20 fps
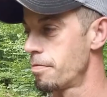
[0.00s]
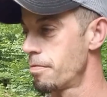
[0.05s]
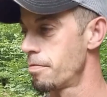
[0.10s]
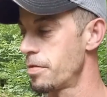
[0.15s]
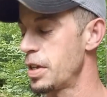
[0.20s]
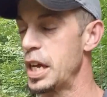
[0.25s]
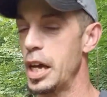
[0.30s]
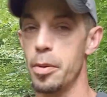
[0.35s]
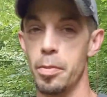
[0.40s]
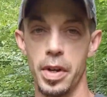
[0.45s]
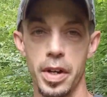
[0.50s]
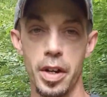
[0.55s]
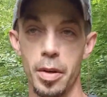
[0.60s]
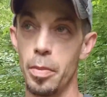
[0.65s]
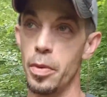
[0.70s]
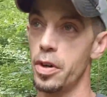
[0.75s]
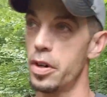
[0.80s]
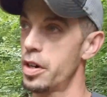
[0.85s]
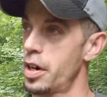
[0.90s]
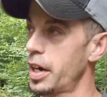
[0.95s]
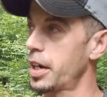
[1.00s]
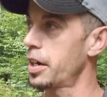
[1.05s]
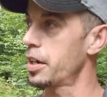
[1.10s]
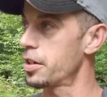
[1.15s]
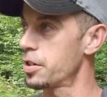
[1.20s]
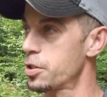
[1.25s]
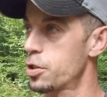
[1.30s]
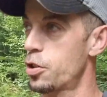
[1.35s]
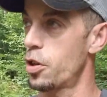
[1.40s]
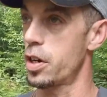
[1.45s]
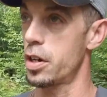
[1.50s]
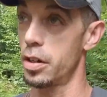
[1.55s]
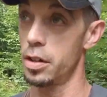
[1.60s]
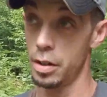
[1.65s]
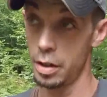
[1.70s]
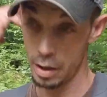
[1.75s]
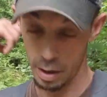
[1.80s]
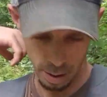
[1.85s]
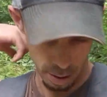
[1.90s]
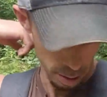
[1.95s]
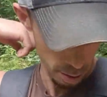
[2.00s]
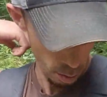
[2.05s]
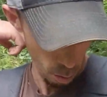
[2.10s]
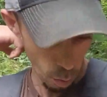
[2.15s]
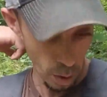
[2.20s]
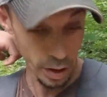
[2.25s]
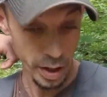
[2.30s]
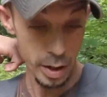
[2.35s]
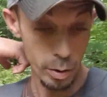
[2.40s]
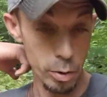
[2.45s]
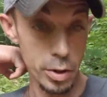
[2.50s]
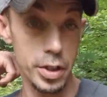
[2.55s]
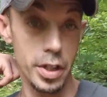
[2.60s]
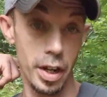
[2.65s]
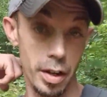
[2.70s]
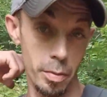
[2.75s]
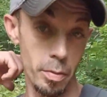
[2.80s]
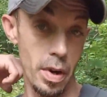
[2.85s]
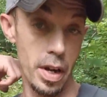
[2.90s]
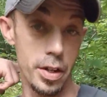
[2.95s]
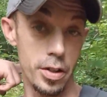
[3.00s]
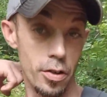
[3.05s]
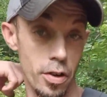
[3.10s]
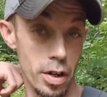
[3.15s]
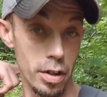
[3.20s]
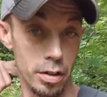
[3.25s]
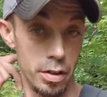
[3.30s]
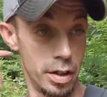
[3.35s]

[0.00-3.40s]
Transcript: he had my number. I cut his trail where he was cutting my trail.